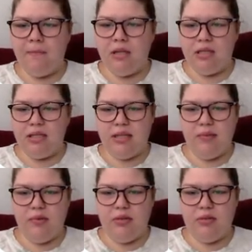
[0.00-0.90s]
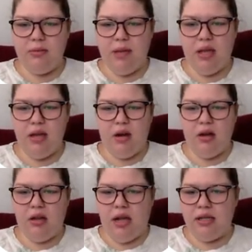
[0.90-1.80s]
since I'm going to be making an
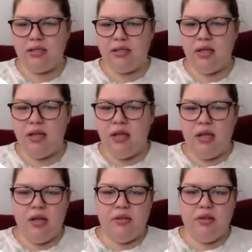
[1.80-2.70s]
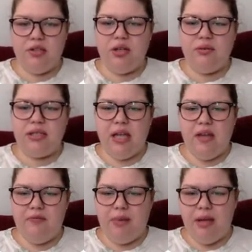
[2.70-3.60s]
art class. There's no
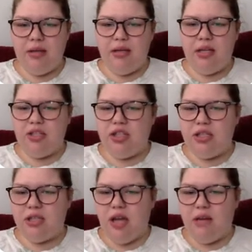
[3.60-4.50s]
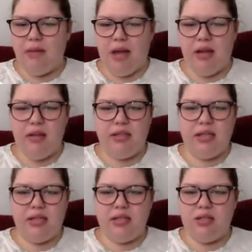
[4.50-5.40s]
save button, it just automatically
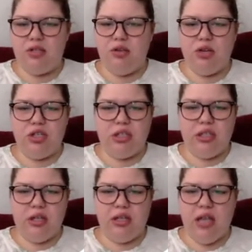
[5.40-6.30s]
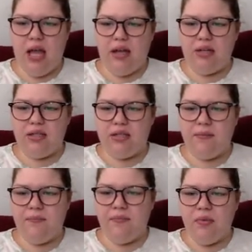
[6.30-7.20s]
does it, so you can just click the X.
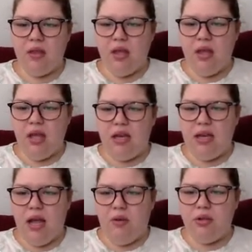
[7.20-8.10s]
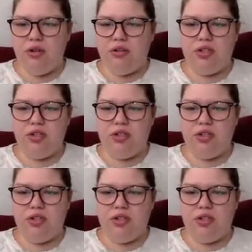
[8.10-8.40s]
And now when your